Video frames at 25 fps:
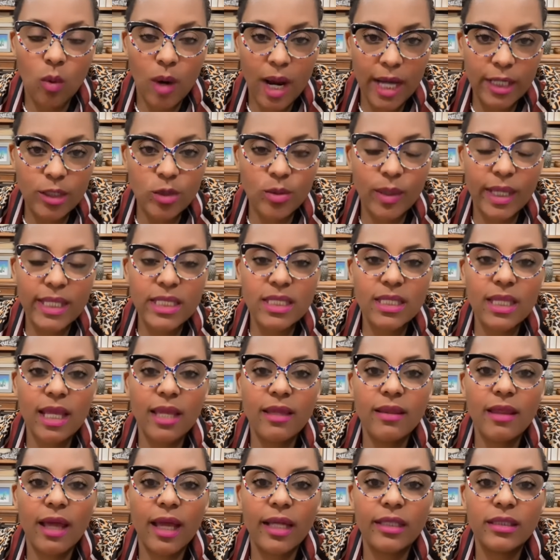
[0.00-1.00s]
Why do I
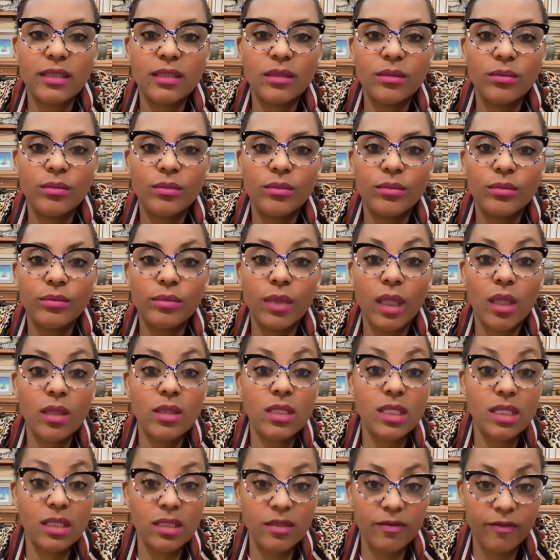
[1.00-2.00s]
say that?
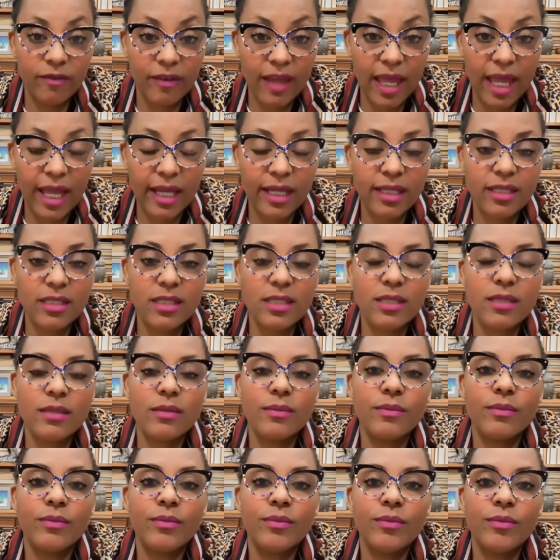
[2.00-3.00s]
Because it's facts.
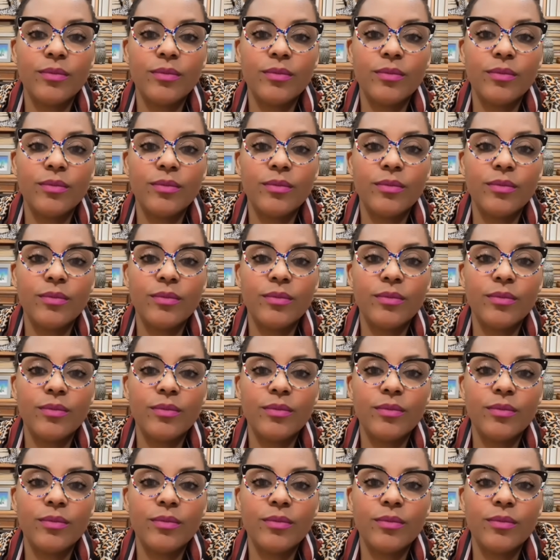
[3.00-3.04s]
